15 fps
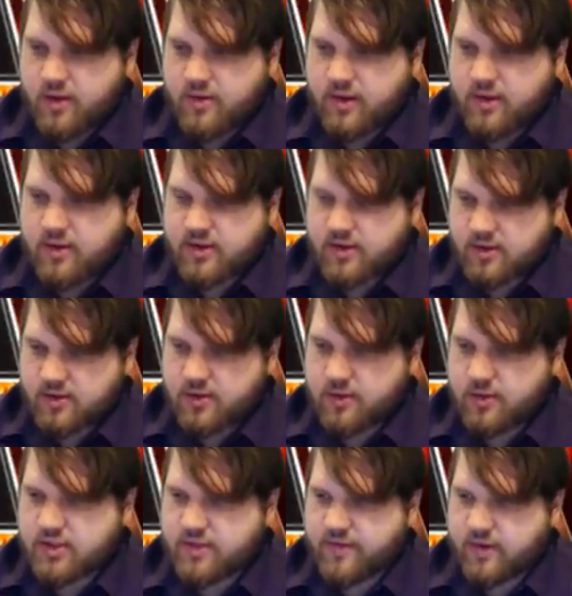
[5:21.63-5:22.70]
And then this
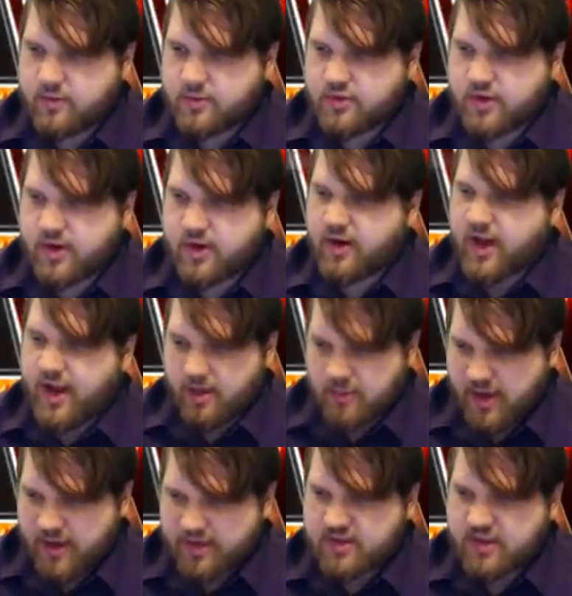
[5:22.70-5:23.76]
Lazuli's effect will trigger,
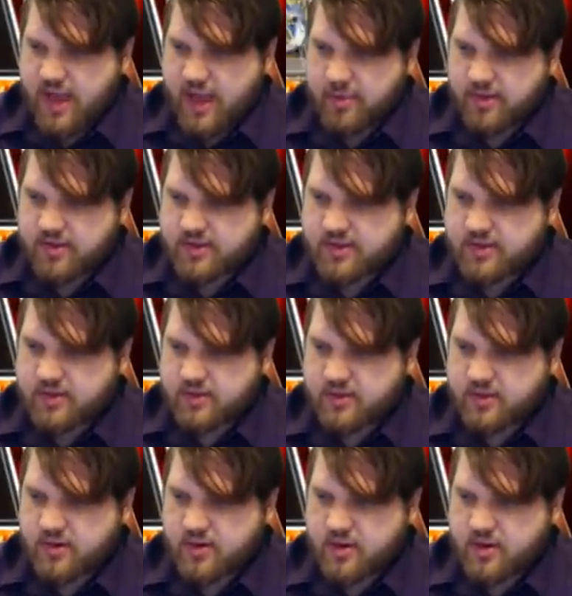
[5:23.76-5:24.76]
adding back this Lapis.